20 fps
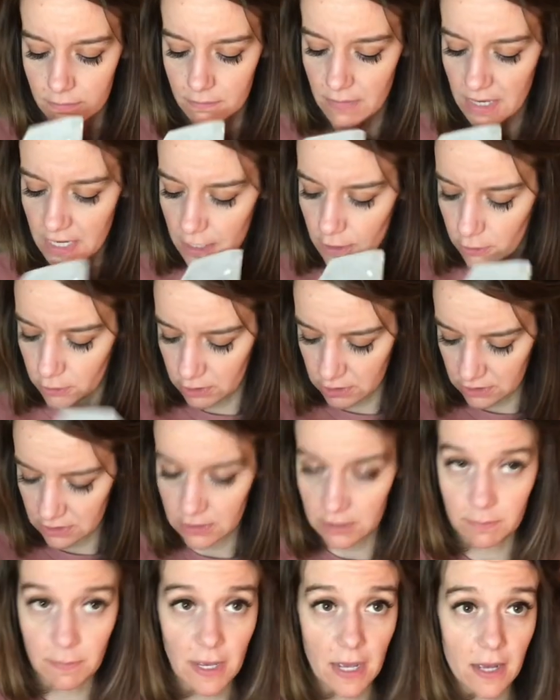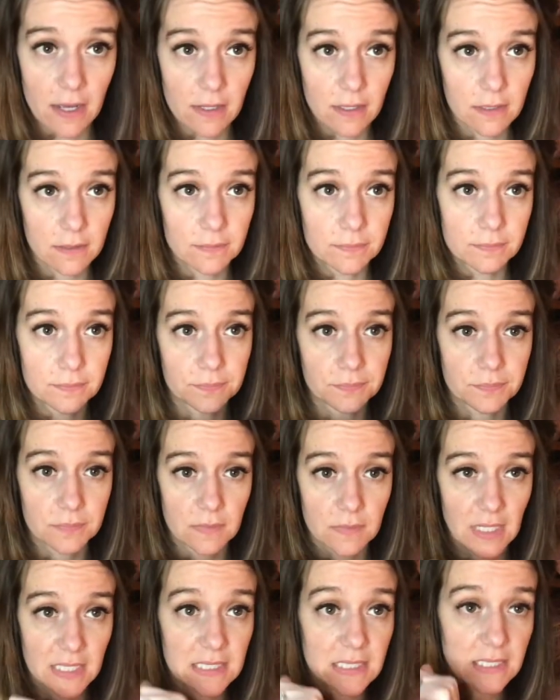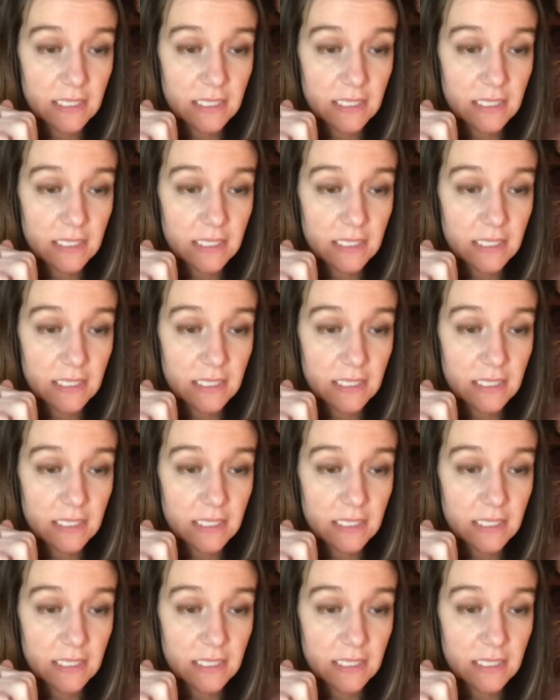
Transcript: My notions bag. And